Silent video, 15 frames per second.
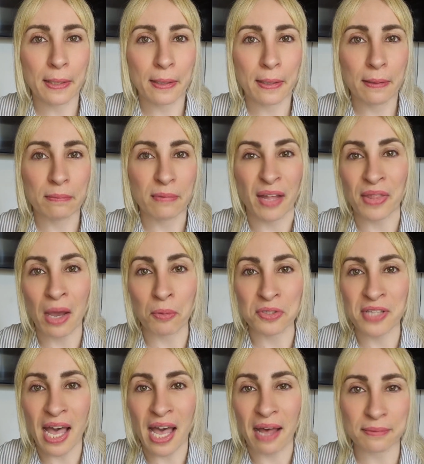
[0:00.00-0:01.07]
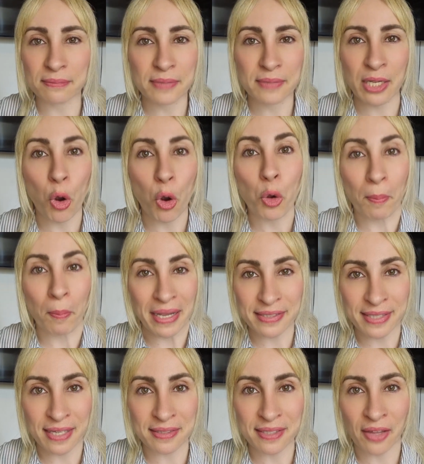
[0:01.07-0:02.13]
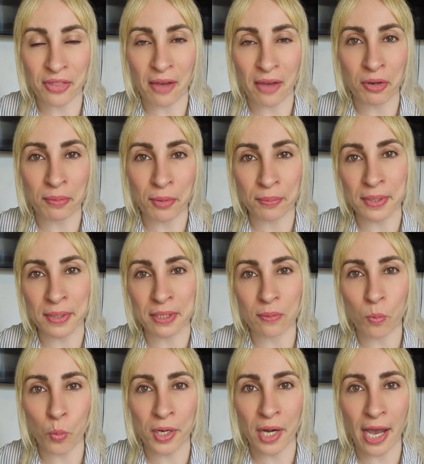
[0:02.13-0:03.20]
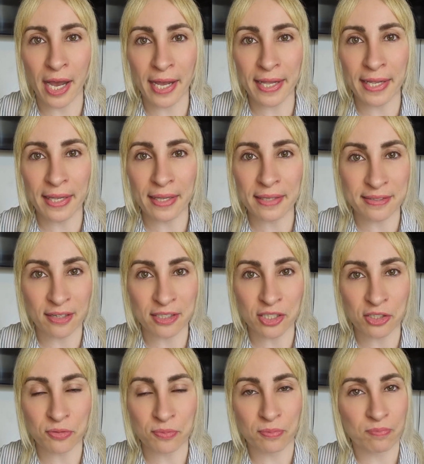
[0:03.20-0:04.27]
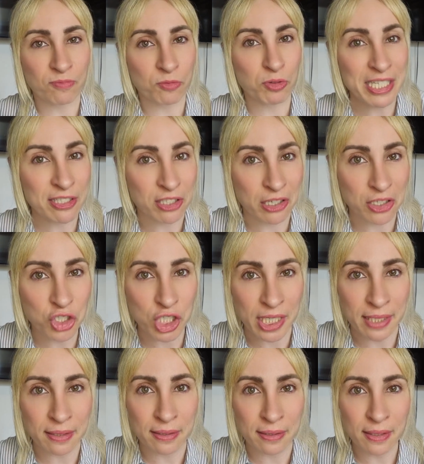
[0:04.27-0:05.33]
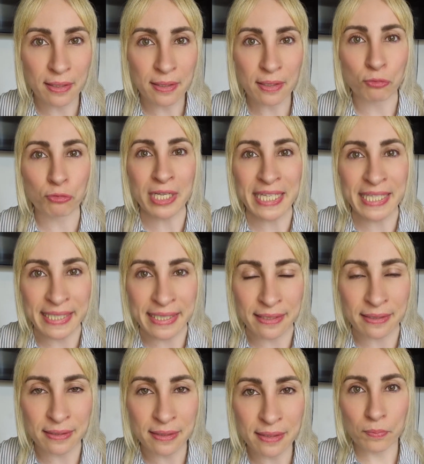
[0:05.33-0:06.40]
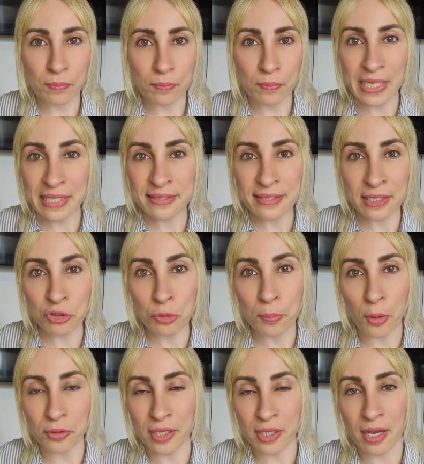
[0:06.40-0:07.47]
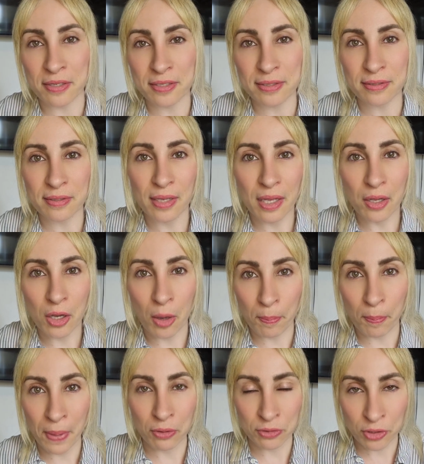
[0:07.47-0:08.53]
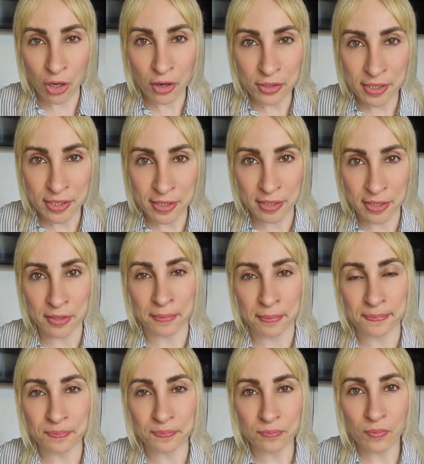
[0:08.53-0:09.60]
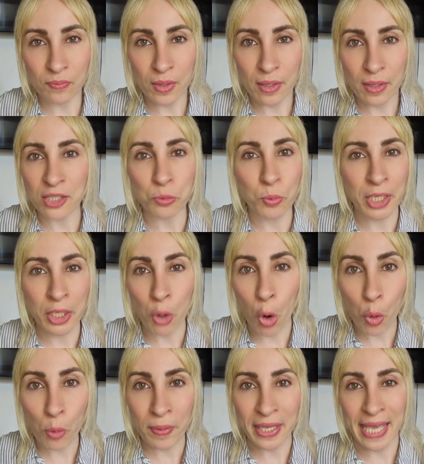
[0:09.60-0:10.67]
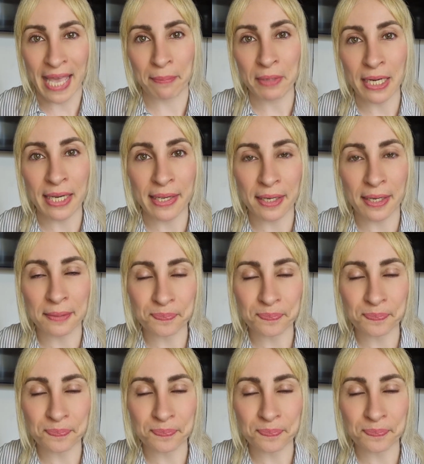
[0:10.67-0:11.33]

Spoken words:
And that was that. It all made sense at that very moment. When I started researching, reading, listening to podcasts about narcissism, that's when it all became clear.